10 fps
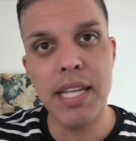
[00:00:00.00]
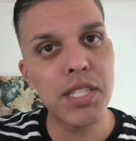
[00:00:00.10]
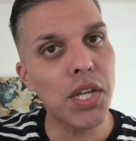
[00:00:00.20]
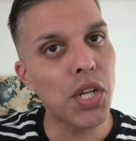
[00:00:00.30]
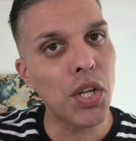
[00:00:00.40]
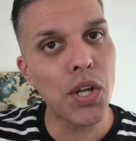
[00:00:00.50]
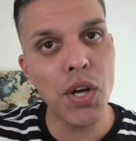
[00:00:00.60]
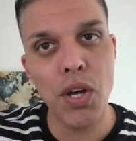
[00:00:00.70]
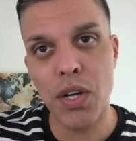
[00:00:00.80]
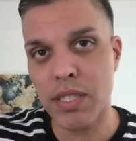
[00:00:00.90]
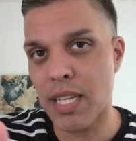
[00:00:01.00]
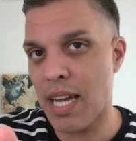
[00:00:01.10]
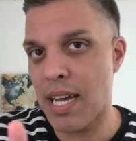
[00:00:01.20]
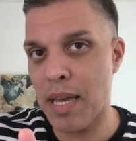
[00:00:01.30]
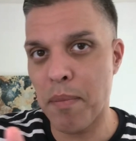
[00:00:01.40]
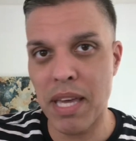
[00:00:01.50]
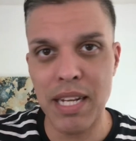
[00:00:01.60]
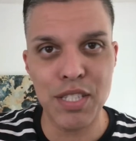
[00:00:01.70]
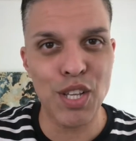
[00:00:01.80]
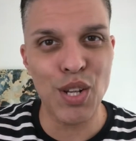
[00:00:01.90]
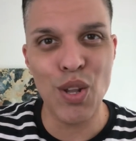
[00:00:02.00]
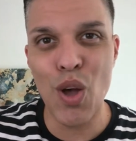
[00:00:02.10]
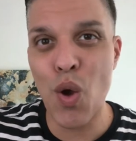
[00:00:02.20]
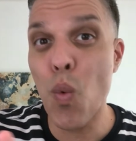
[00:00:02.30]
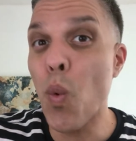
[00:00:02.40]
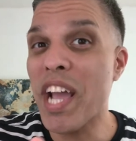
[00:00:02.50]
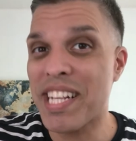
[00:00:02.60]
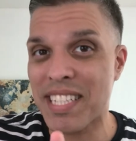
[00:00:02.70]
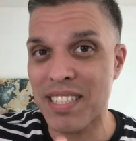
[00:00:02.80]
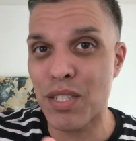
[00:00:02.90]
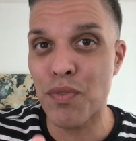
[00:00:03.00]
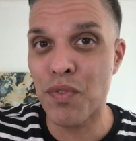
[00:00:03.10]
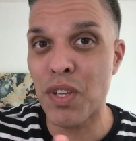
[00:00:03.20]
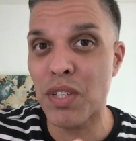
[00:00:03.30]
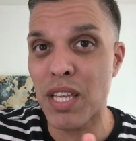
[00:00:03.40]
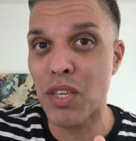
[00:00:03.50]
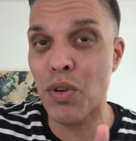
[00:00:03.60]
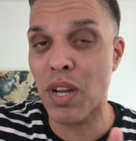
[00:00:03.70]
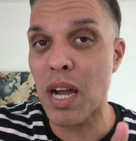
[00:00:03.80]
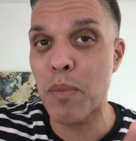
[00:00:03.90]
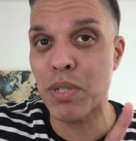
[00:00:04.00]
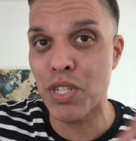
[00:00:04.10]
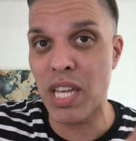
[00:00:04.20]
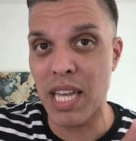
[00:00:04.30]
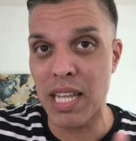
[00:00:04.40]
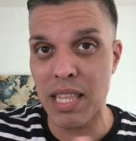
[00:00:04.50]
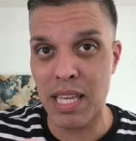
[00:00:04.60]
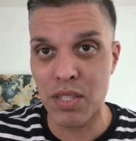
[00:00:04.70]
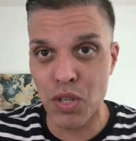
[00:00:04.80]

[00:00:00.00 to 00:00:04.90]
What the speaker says: it's a long time and it's a long wait to feel like you're accomplishing anything.